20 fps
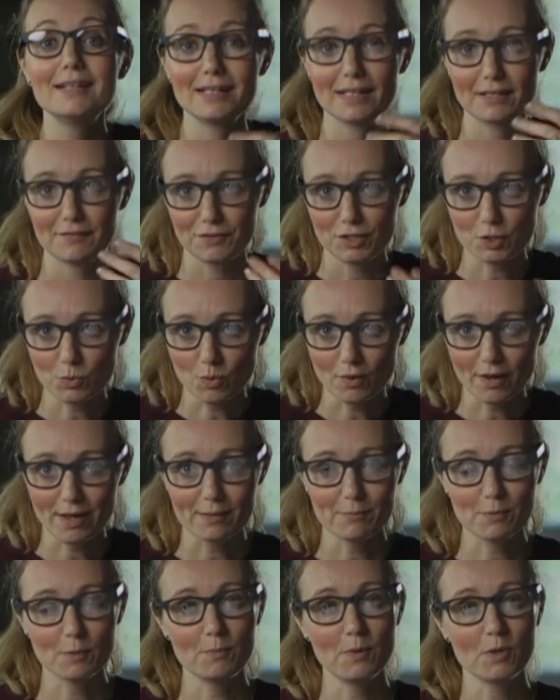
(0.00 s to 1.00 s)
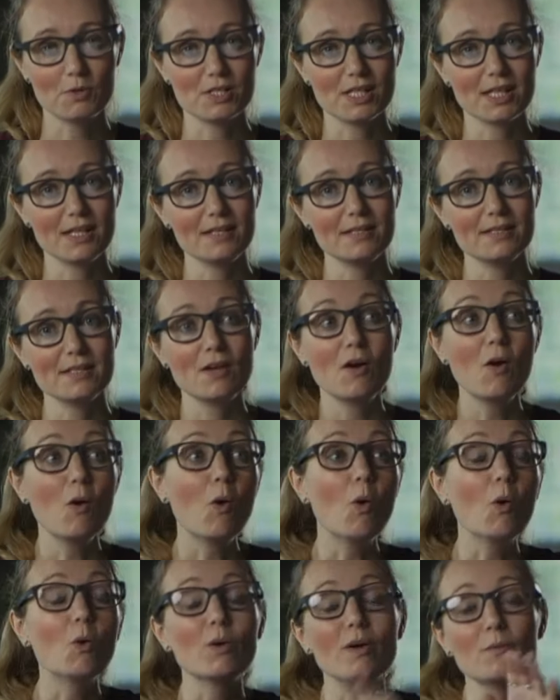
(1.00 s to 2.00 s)
if you were able-bodied,
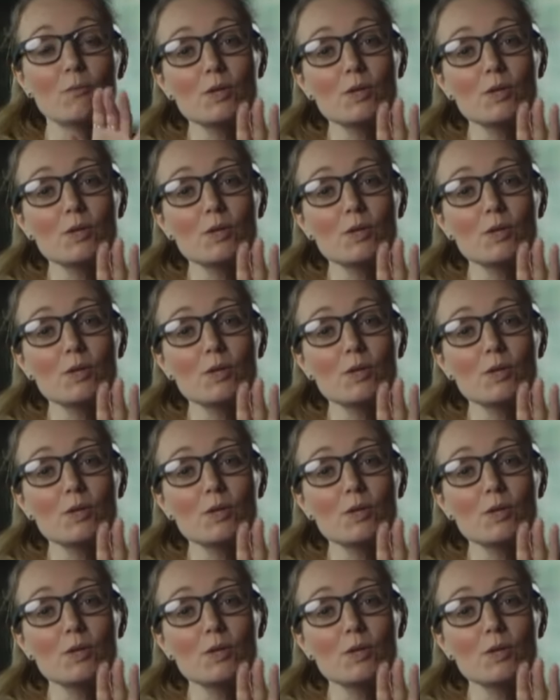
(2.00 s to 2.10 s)
or it